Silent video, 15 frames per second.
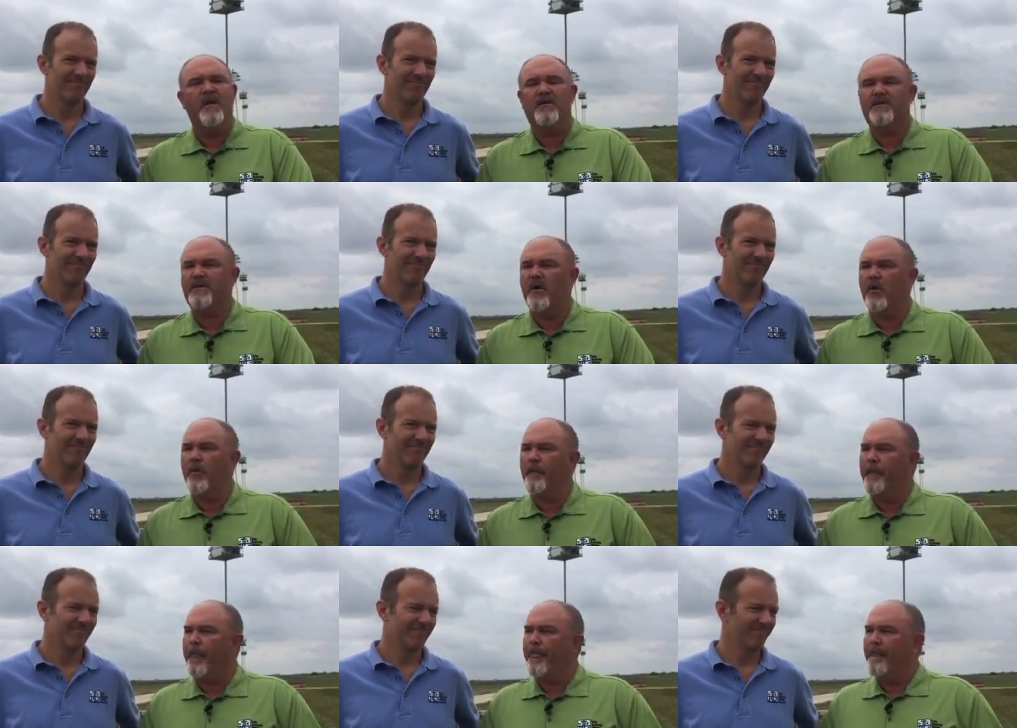Speaker 1: So,
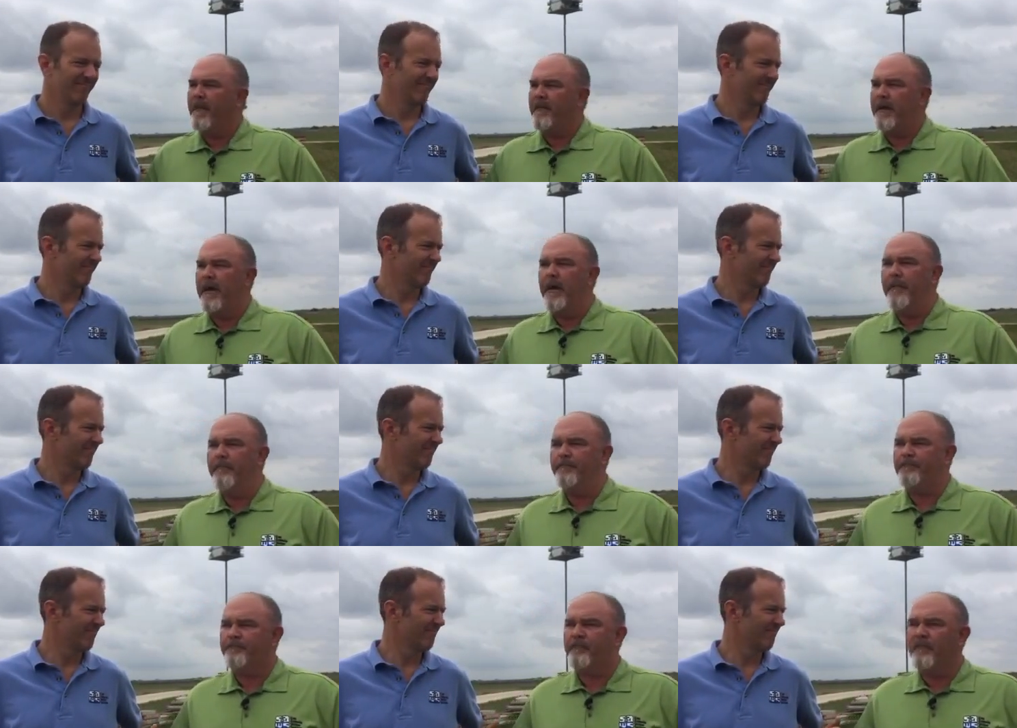um,
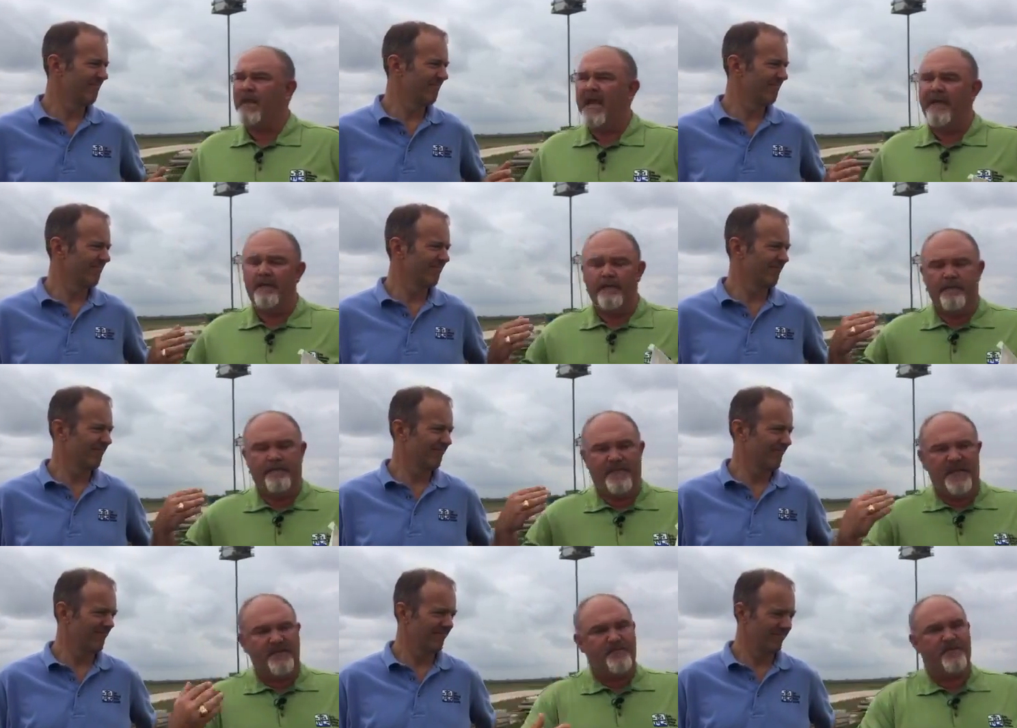and
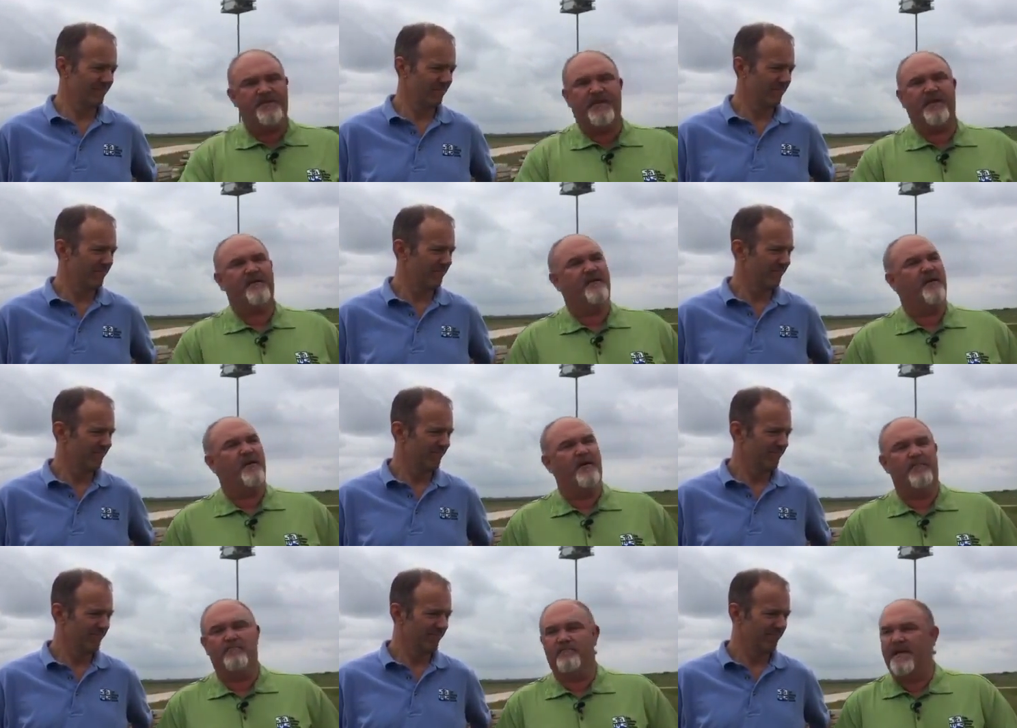this
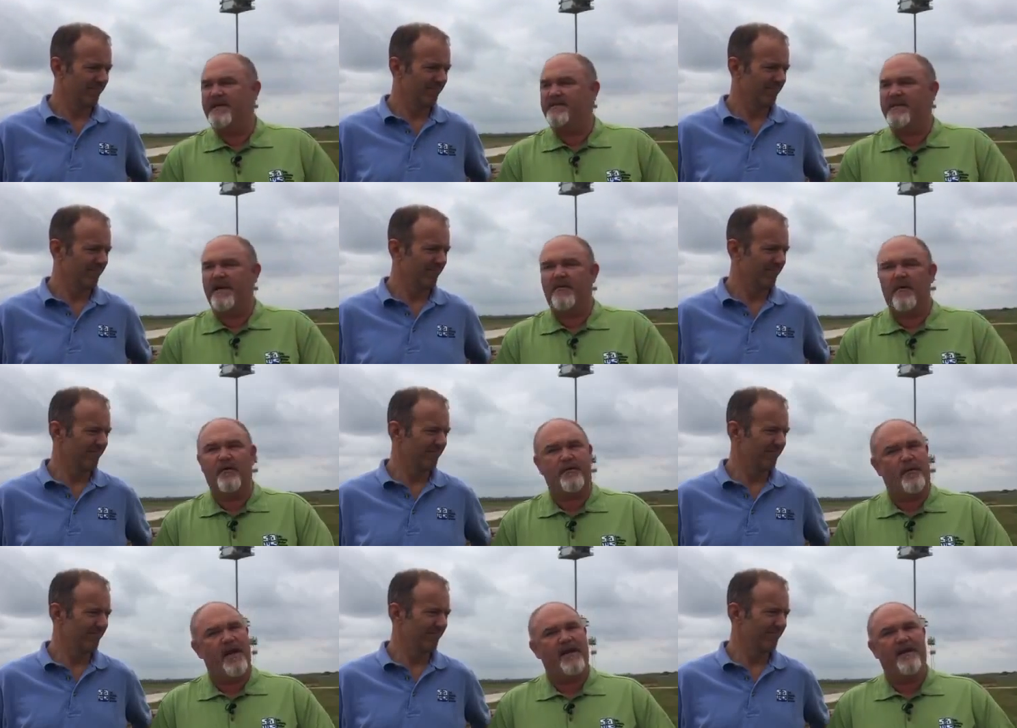particular insect growth
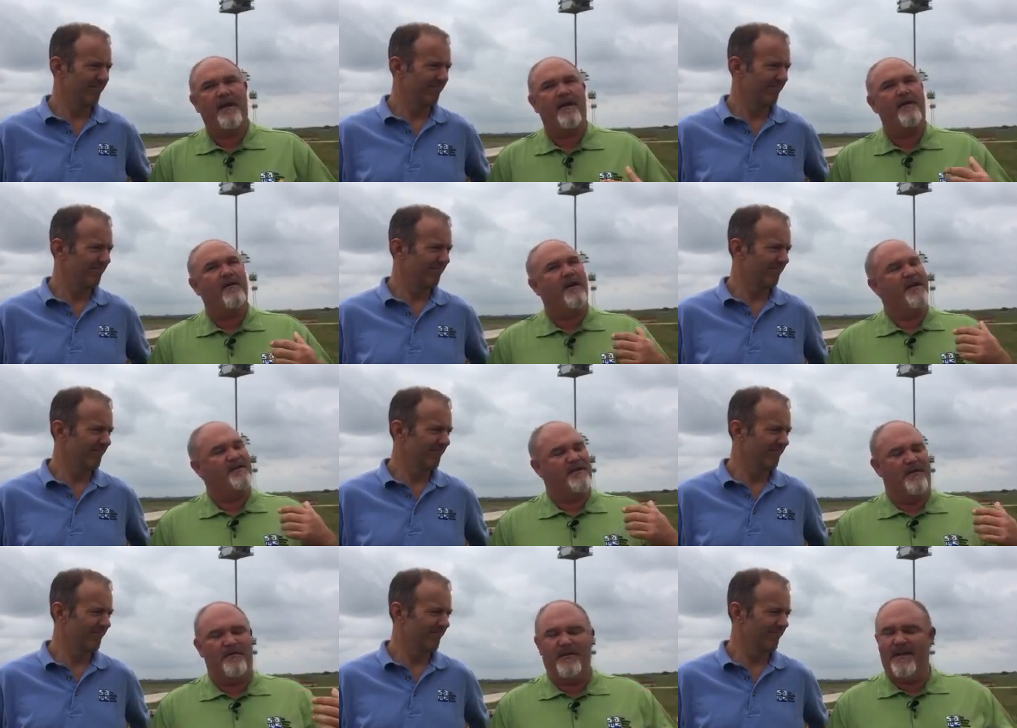regulator is
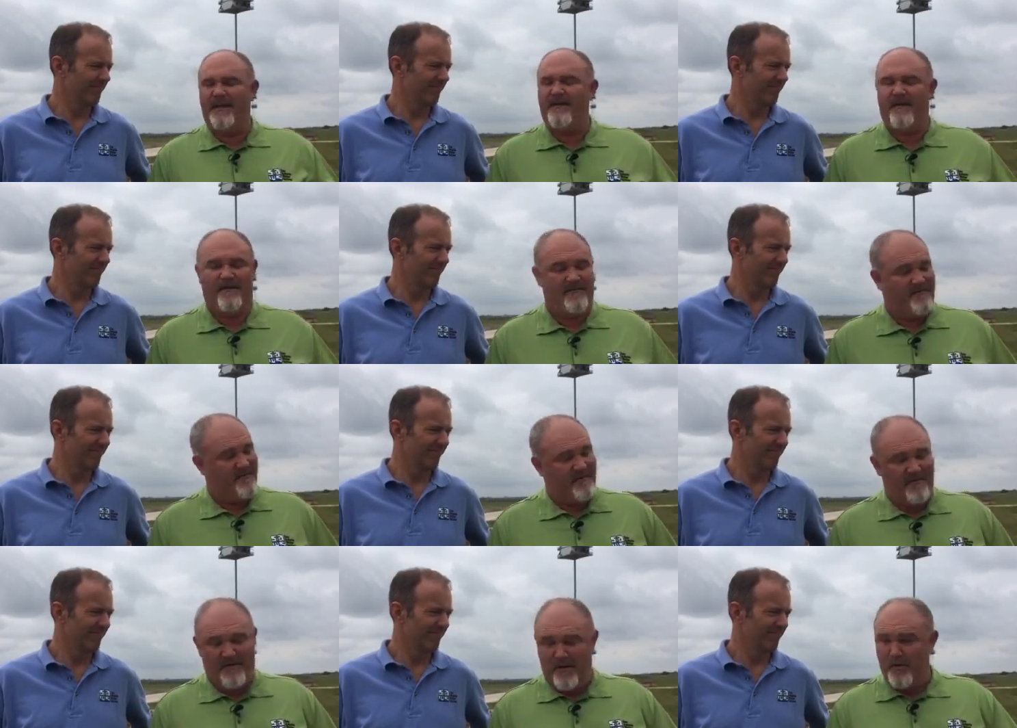only,
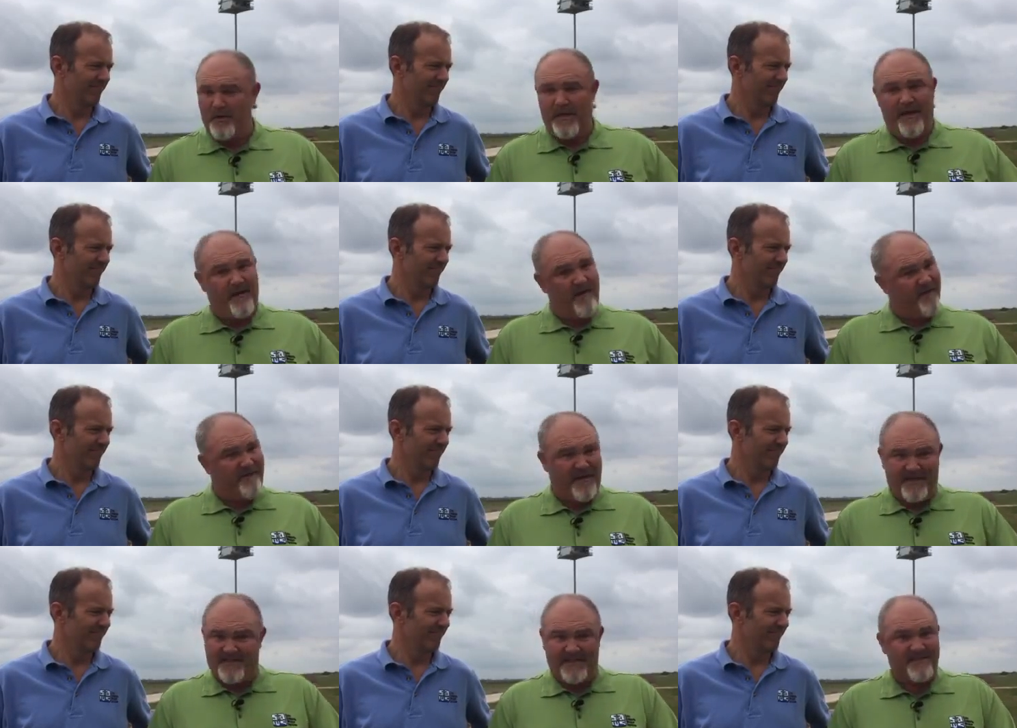only
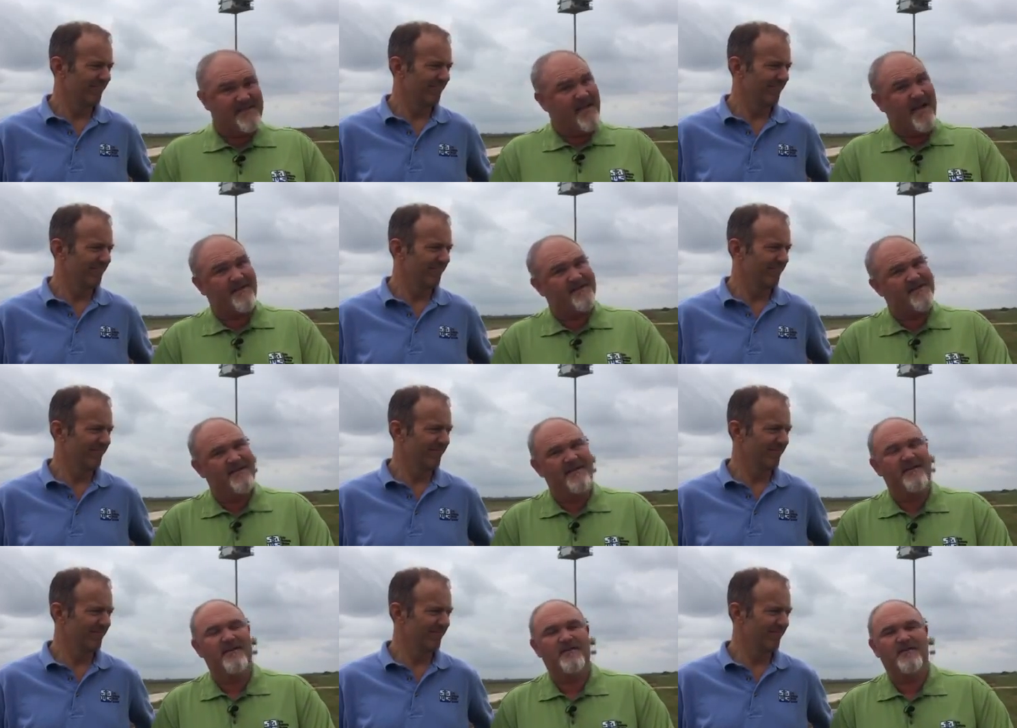affects insects.
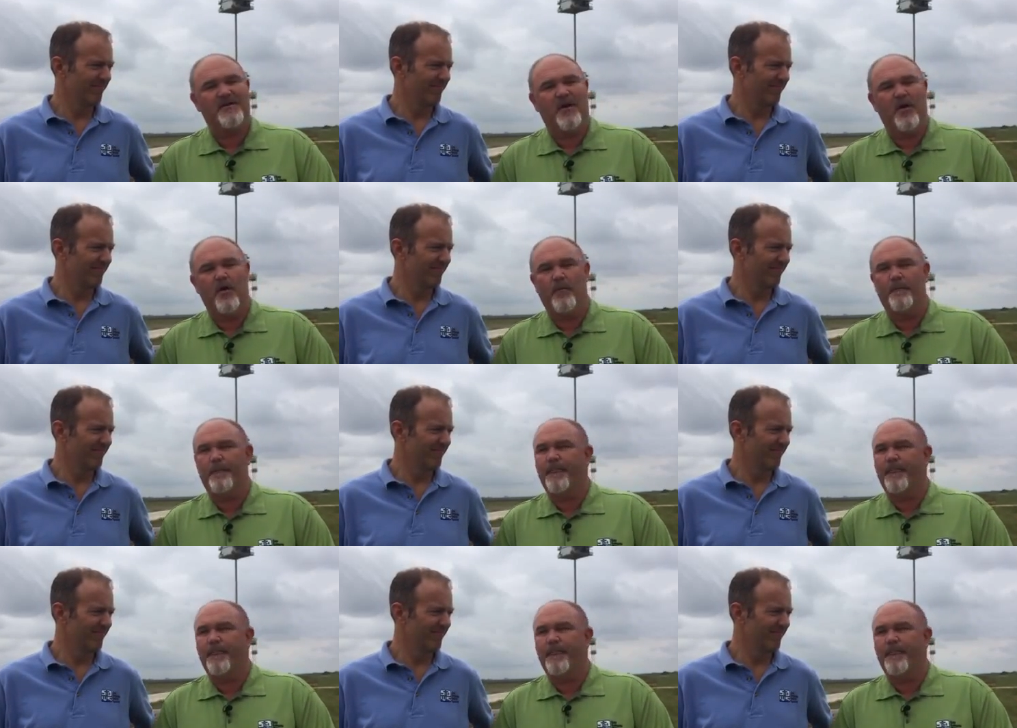So